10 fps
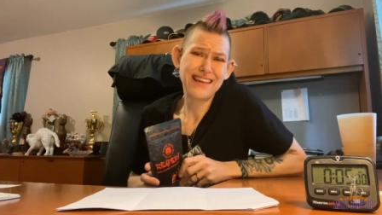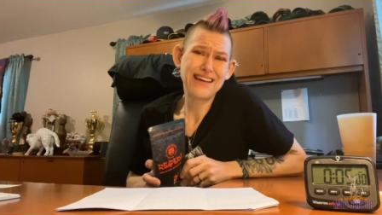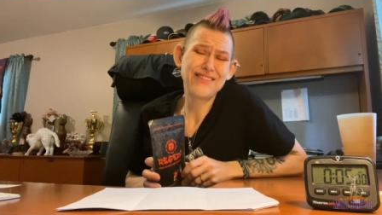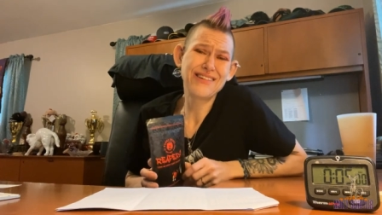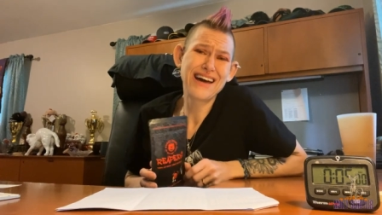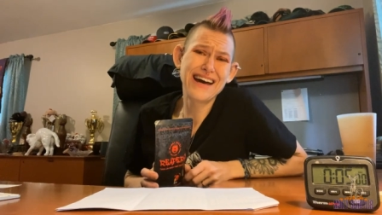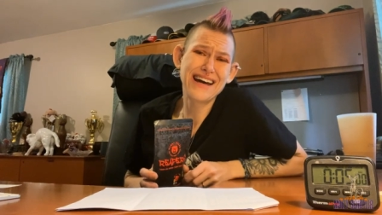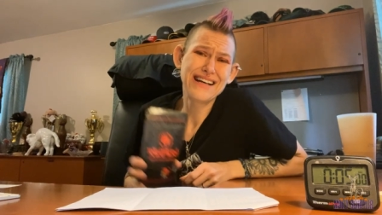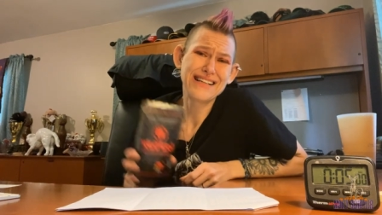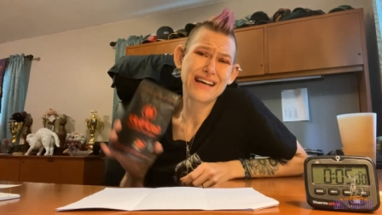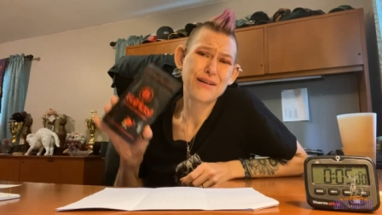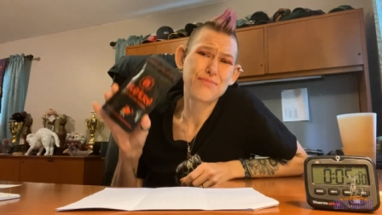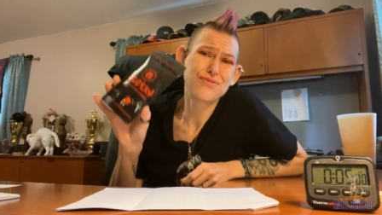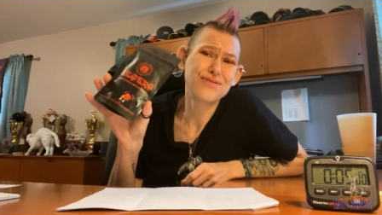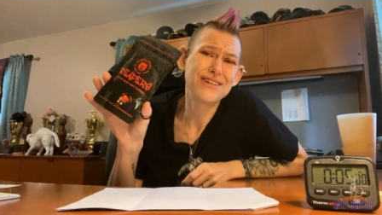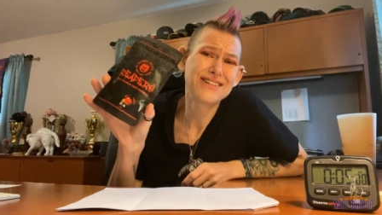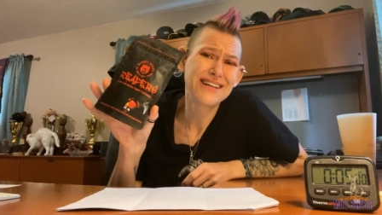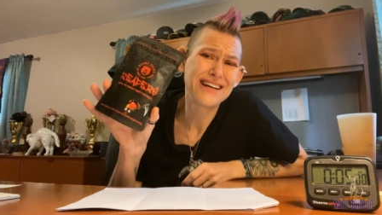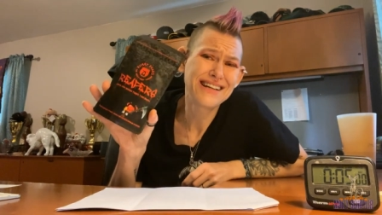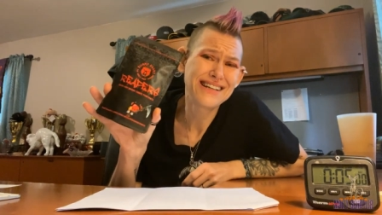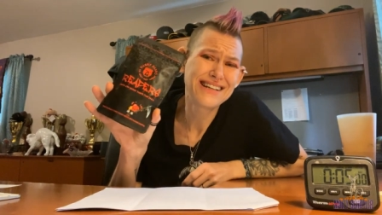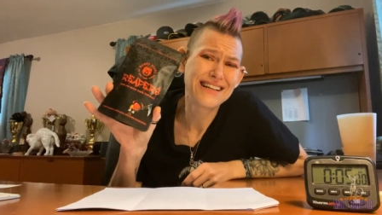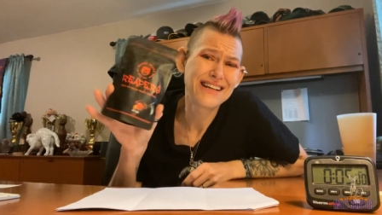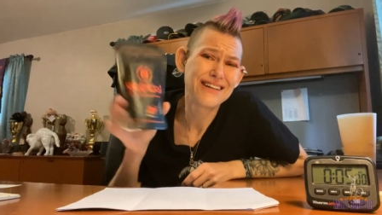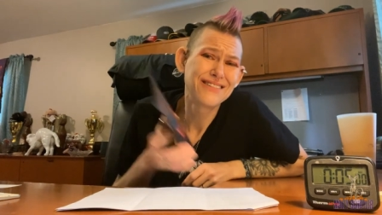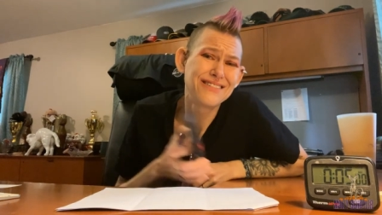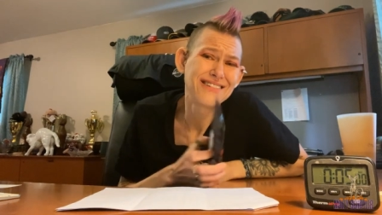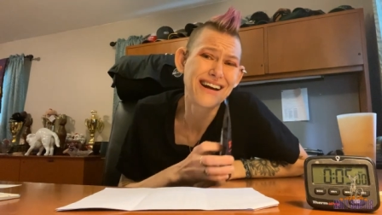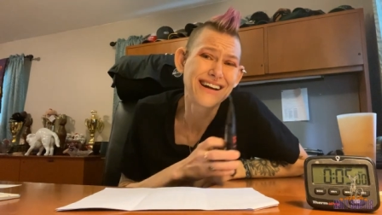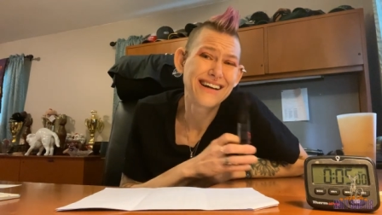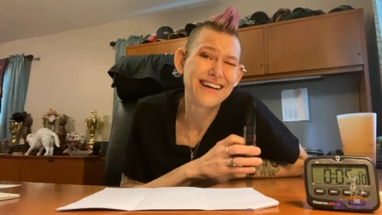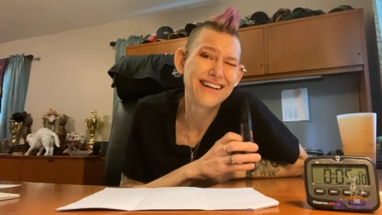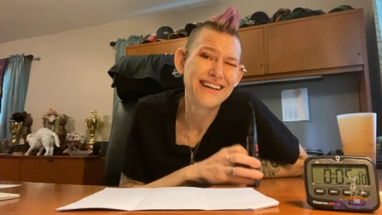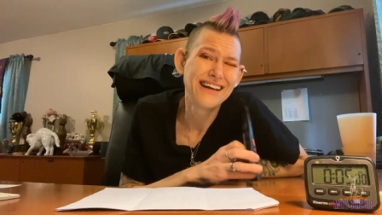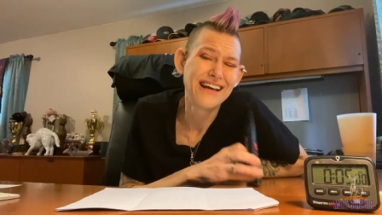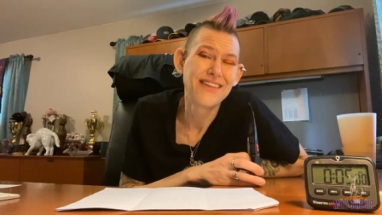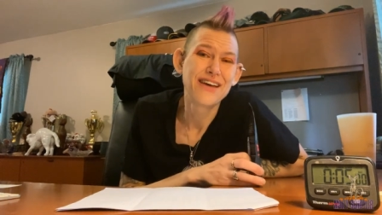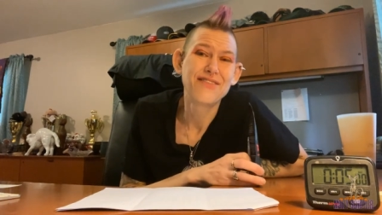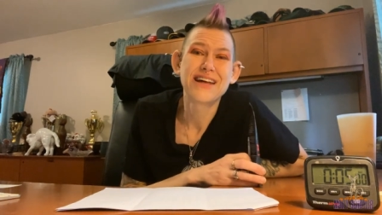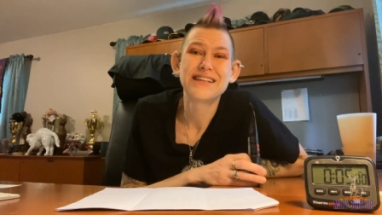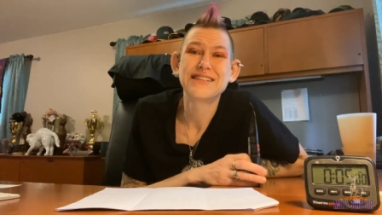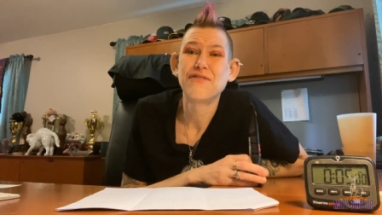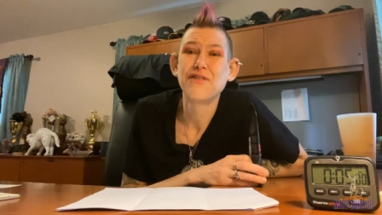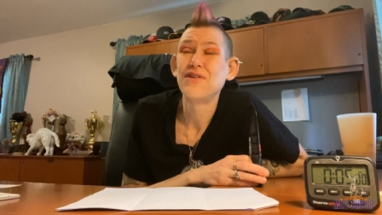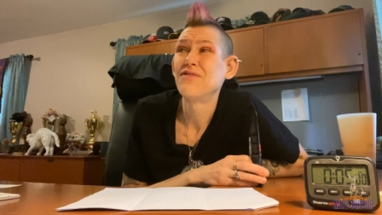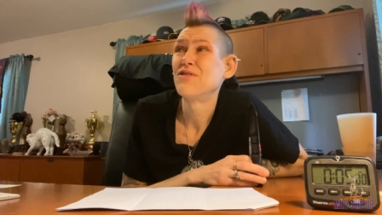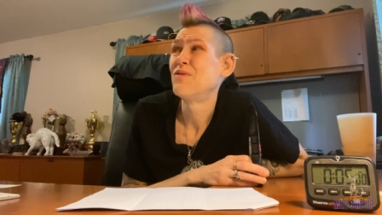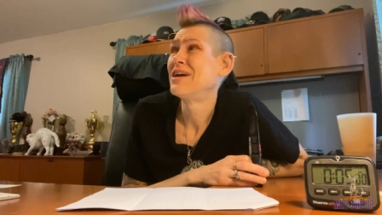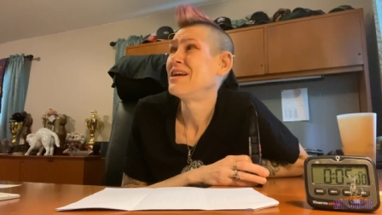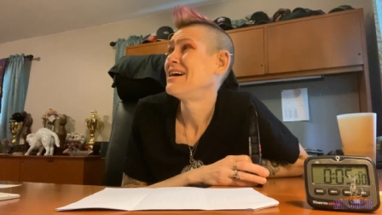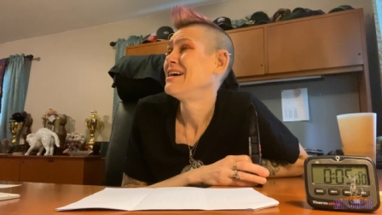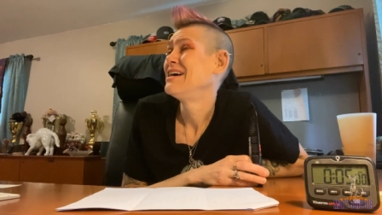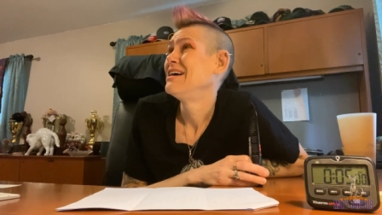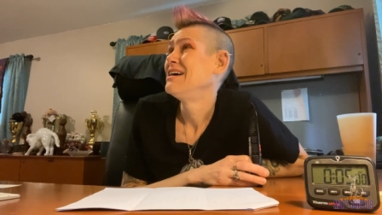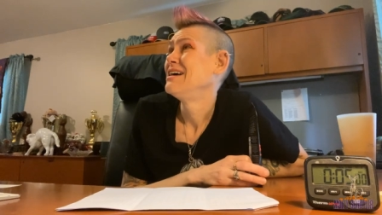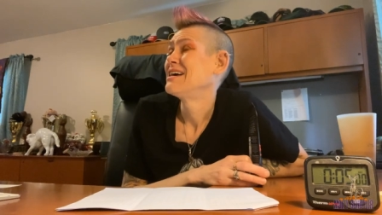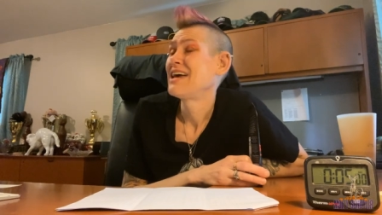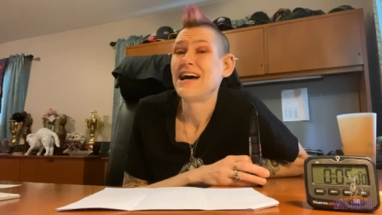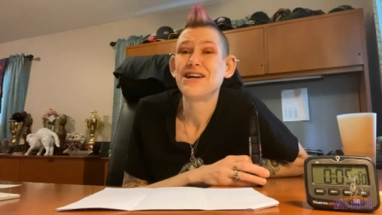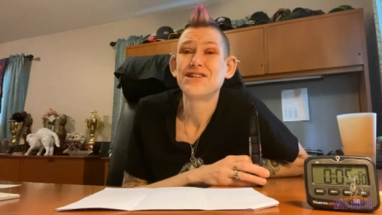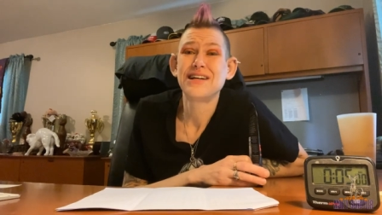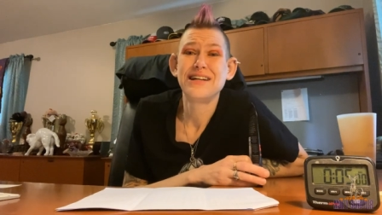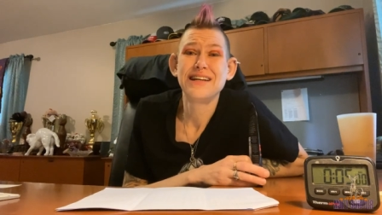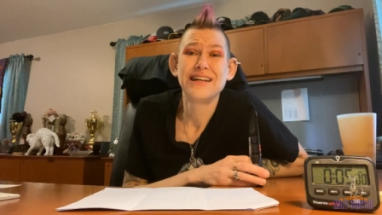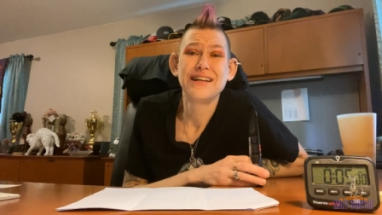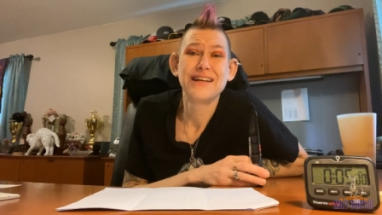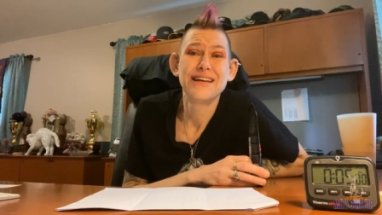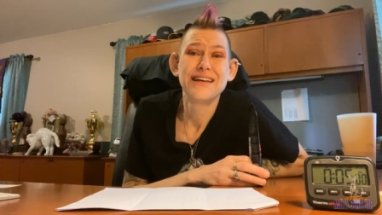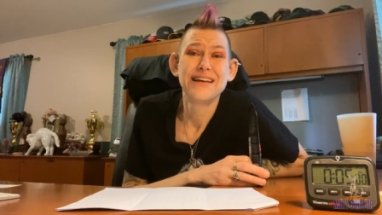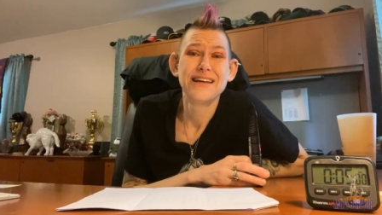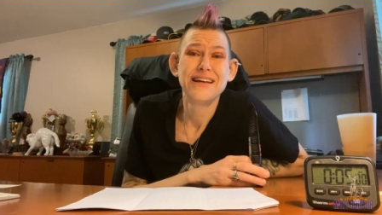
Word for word: Thank you guys. I appreciate it. Rock on. They have a lot of stuff if you ever want to cash in and